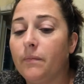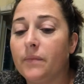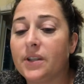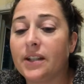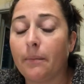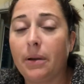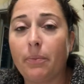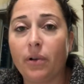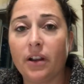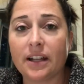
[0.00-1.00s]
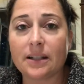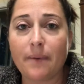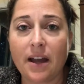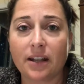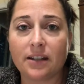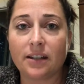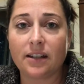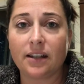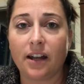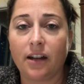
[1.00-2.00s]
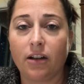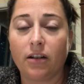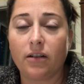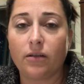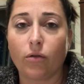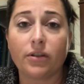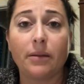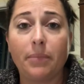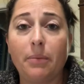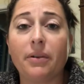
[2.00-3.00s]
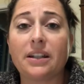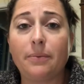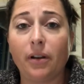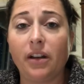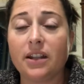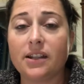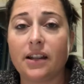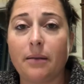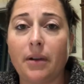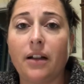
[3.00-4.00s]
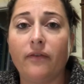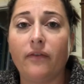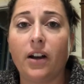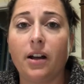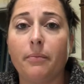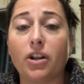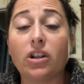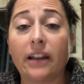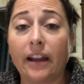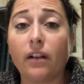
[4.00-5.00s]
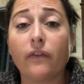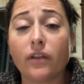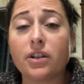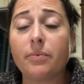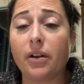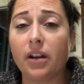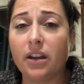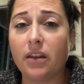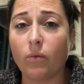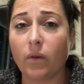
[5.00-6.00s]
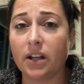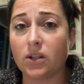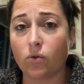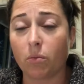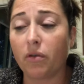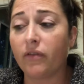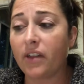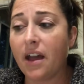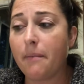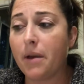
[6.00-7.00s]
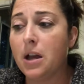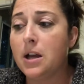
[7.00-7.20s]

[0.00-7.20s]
Some people expect or some people experience a much lighter first period than what is normal for them.